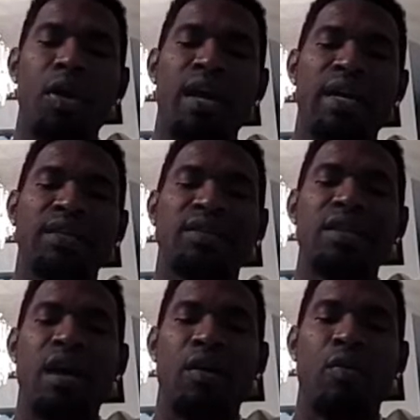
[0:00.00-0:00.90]

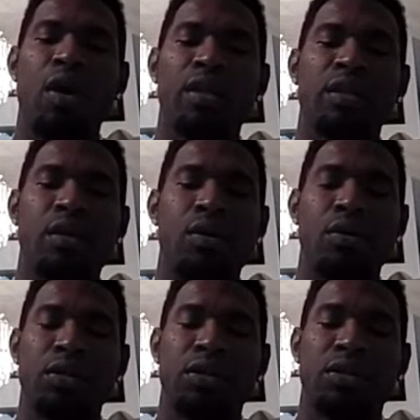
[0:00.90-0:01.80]
Molynes knock
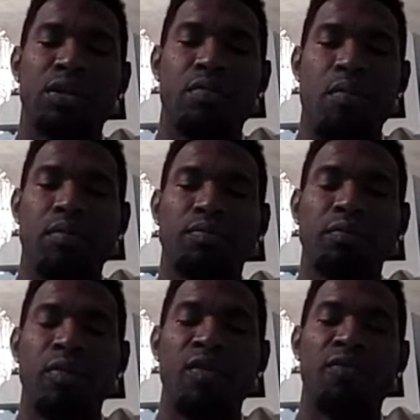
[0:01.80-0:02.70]
Waterhouse.
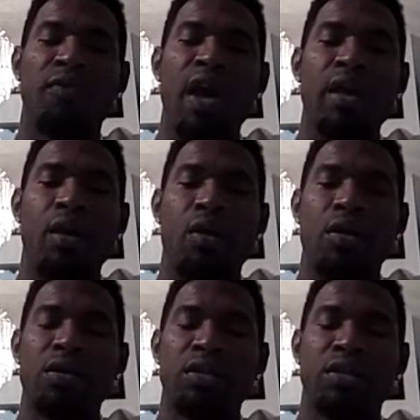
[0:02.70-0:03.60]
Fire
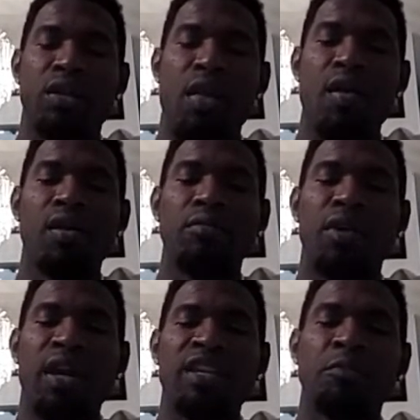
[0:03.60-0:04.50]
us.
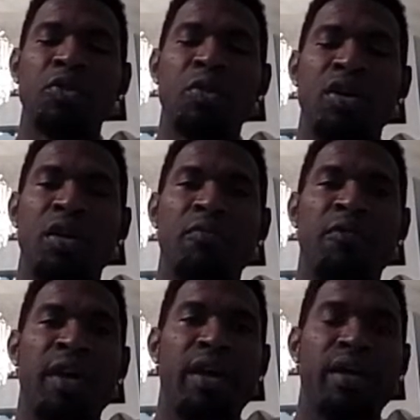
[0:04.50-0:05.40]
Molynes put out
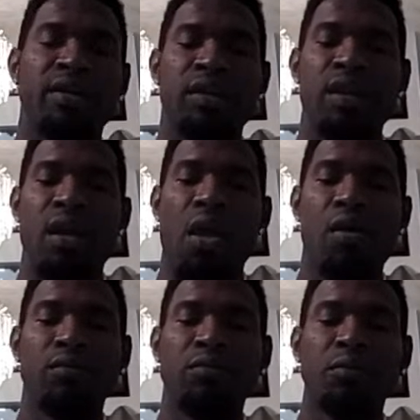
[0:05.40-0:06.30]
them fire
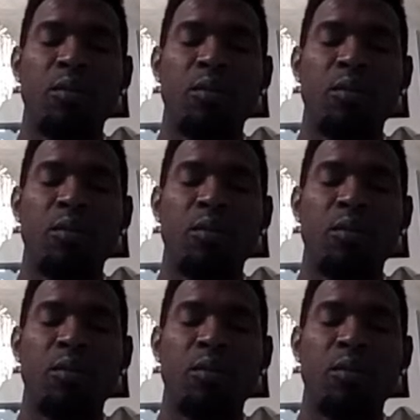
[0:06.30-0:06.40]
yesterday.